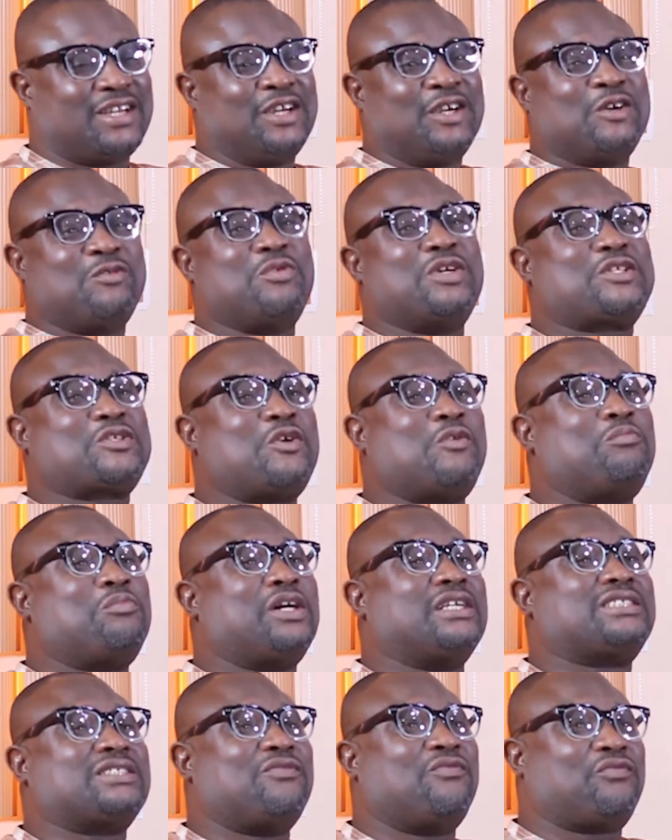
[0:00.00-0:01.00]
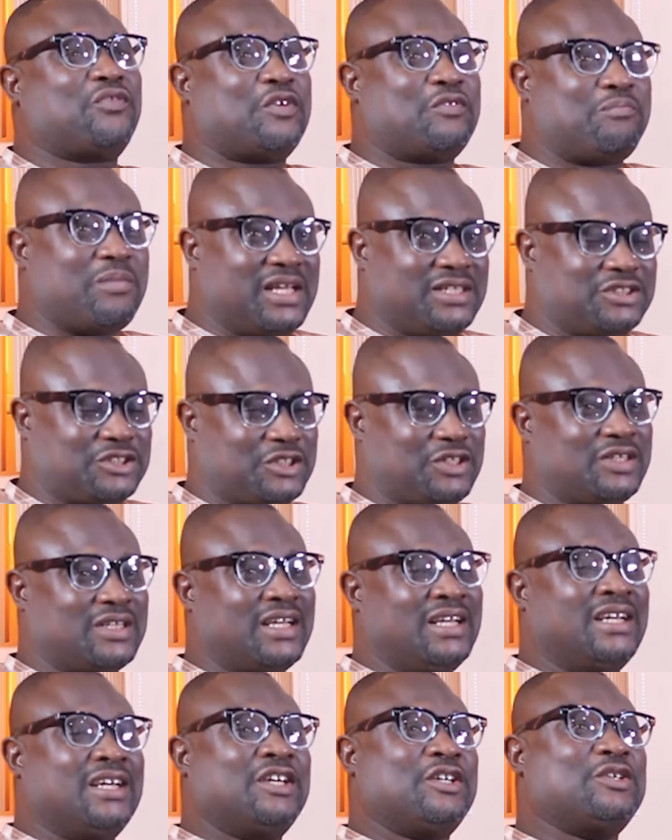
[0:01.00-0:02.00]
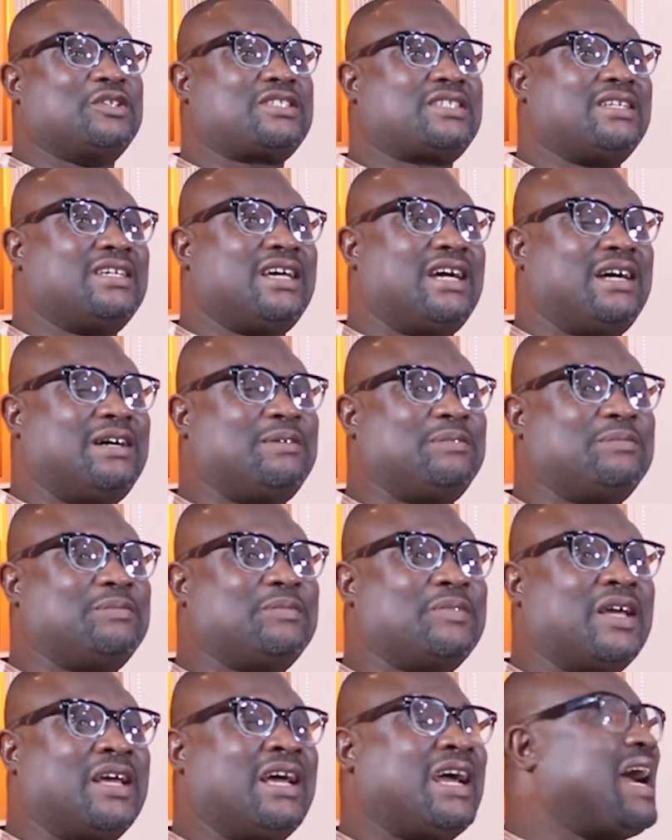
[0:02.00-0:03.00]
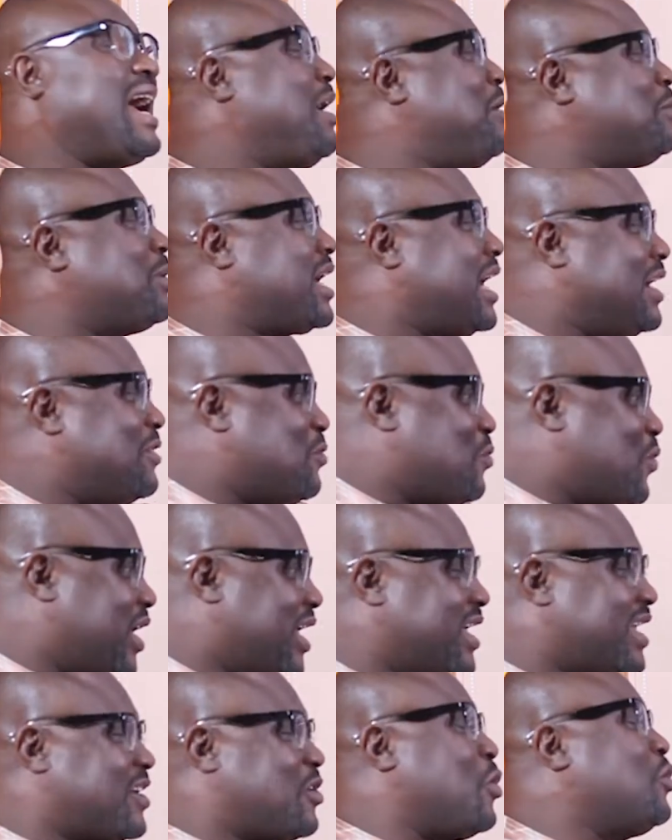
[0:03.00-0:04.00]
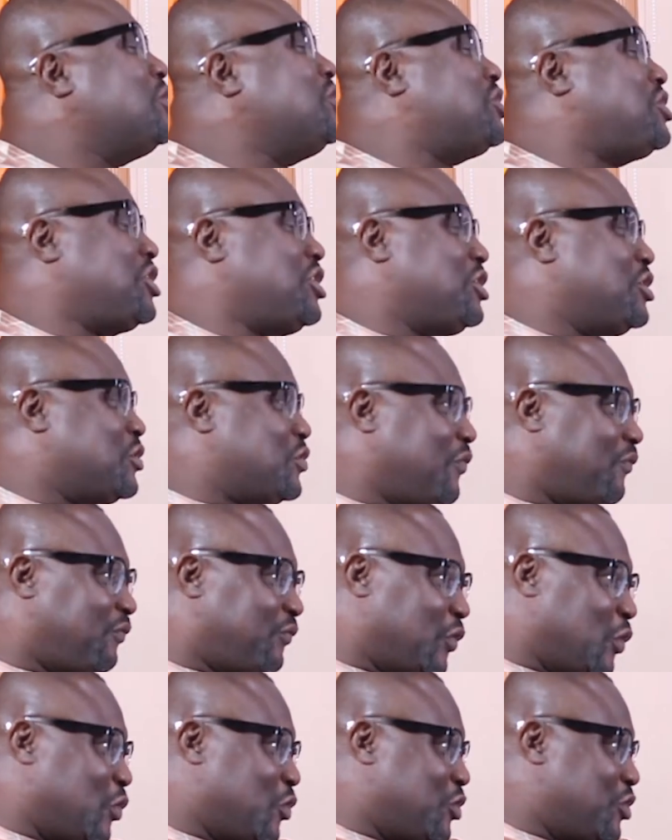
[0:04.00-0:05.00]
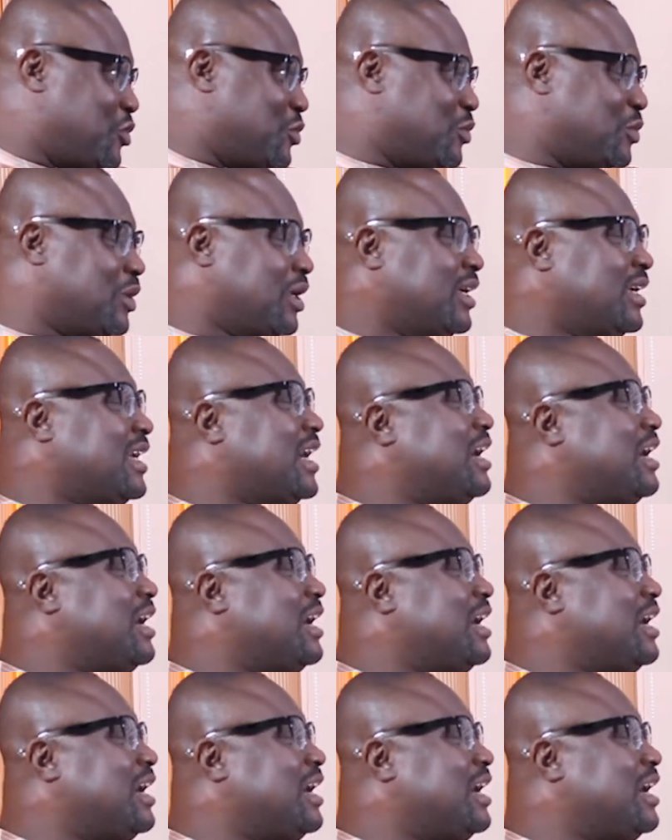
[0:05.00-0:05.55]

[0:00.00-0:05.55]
with so much information. You see, how can we continue to follow you? How